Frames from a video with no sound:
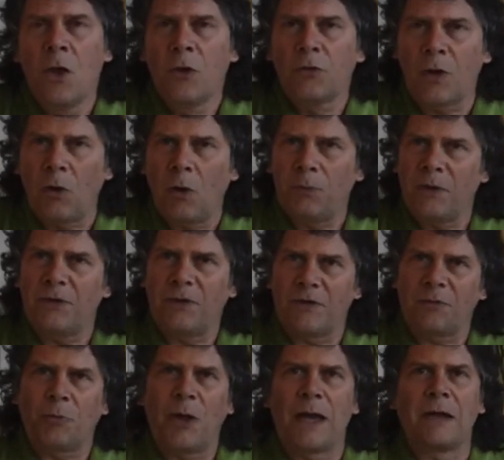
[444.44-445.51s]
So I hope this
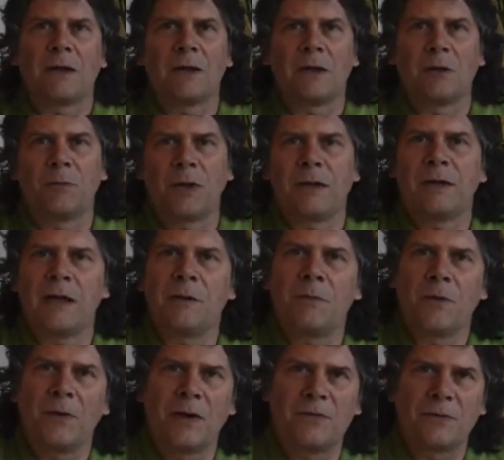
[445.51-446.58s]
explained a little bit
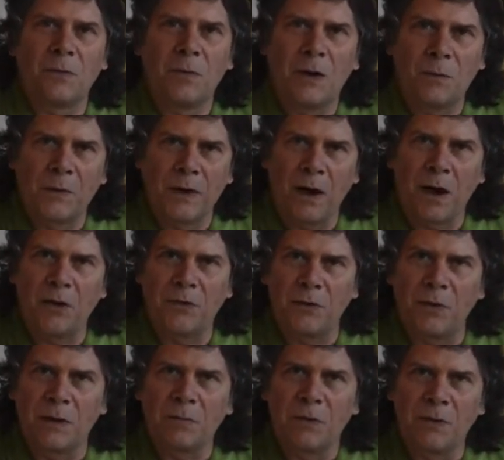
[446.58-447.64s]
deeper as to what we are
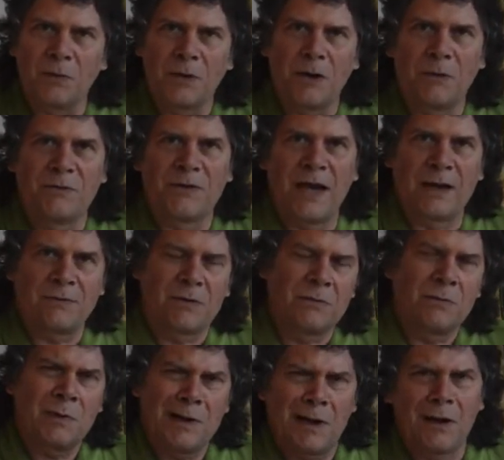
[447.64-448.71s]
doing. People always ask
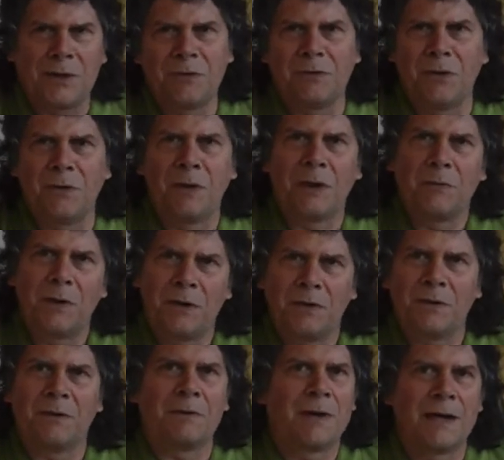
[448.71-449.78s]
us, what are you doing when
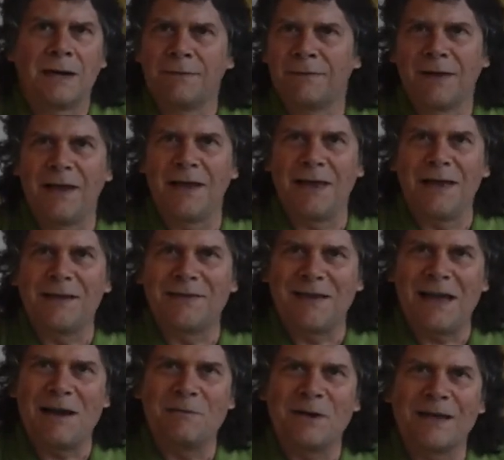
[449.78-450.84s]
you're
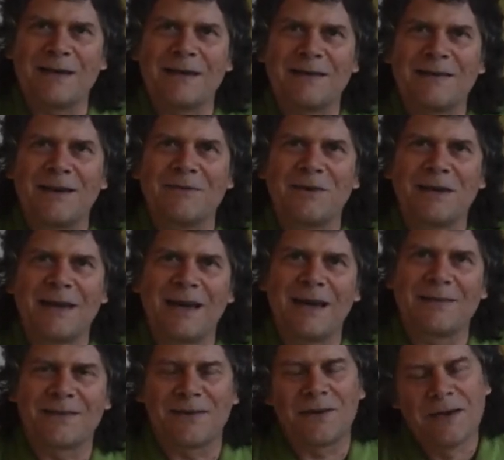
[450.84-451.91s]
examining us every day?
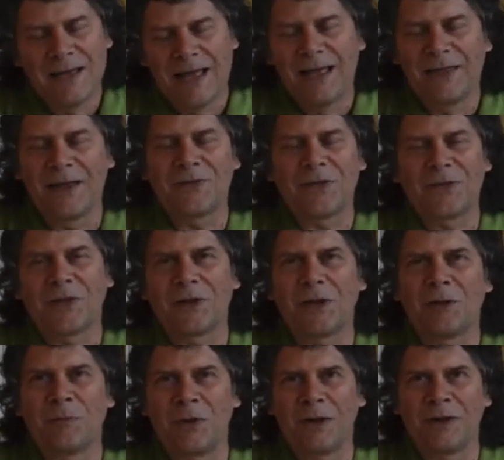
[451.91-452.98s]
So this is a
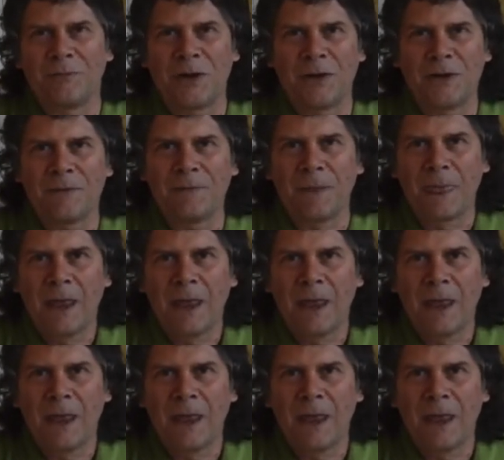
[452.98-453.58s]
little bit about it.